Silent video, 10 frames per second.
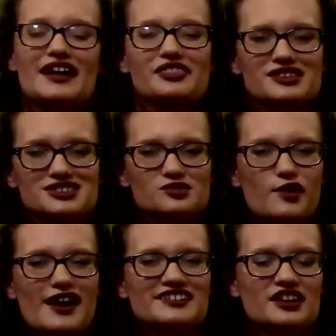This is
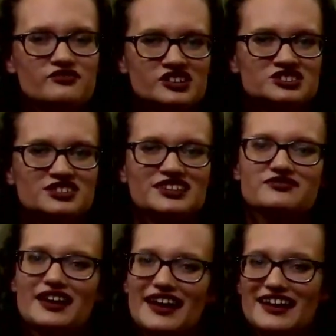why diversity
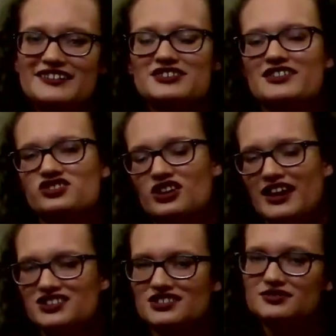of age,
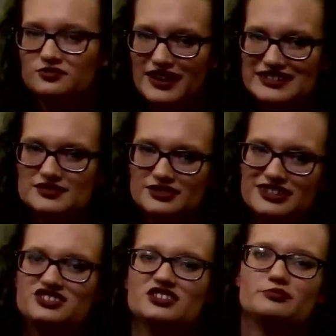education, race,
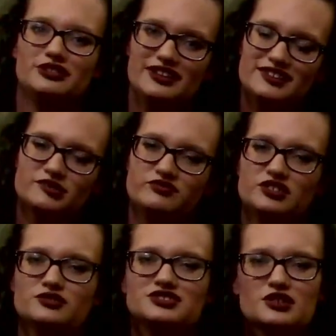religion, political
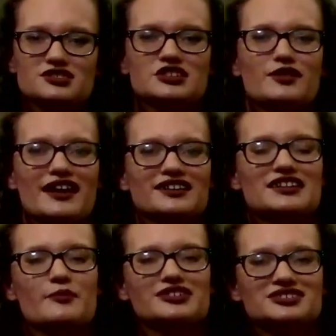views,
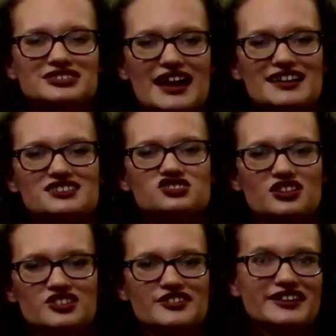socioeconomic status,
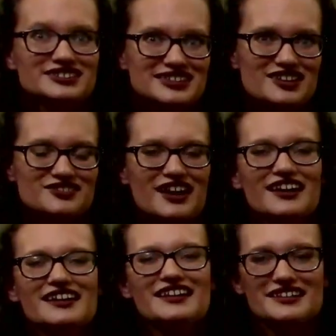gender, etc.
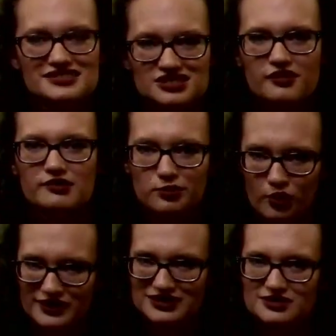is so
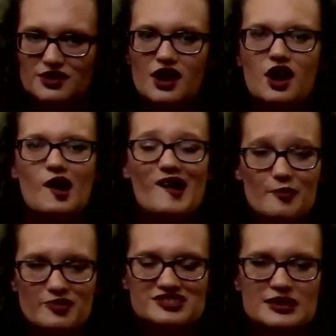important. Our
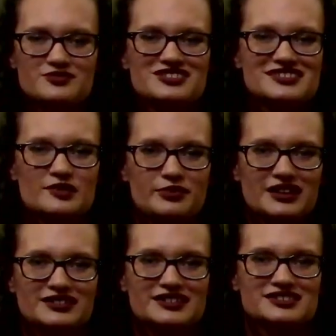perceptions and
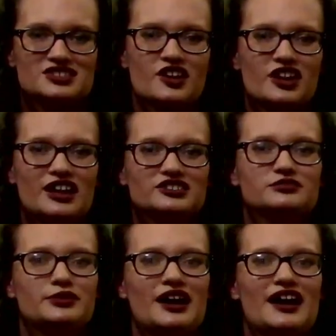opinions are
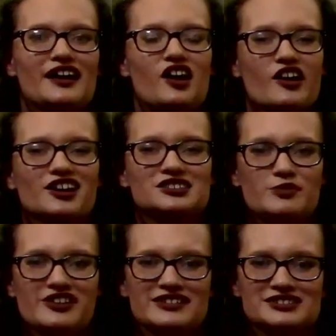colored by our
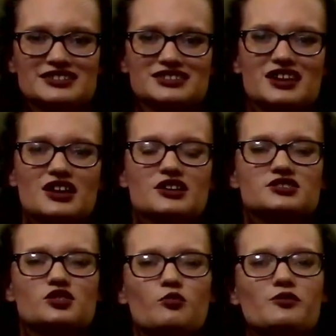experiences.
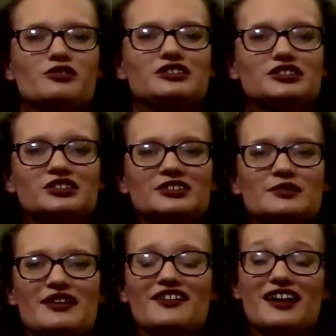So when we learn
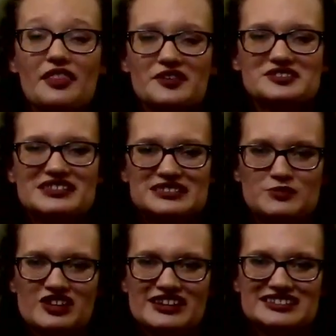about others'
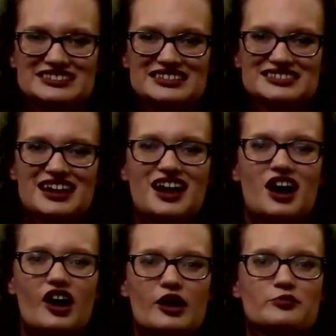experiences,
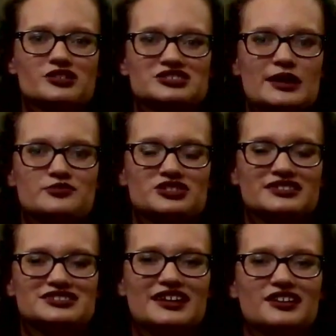our
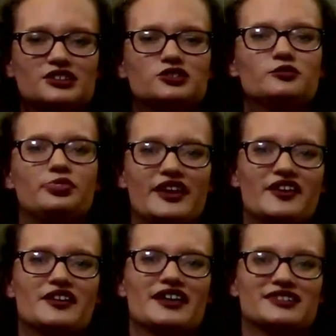perceptions include
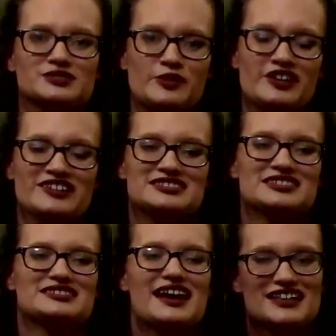their
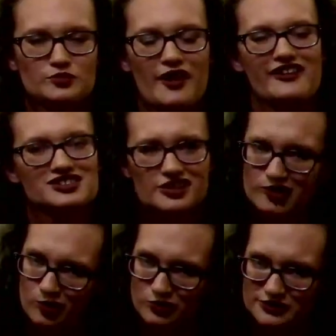experiences as well as our
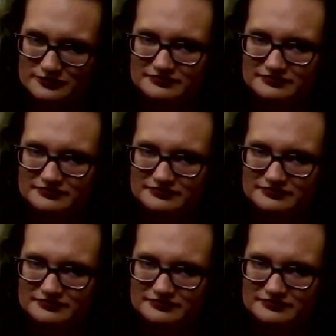own.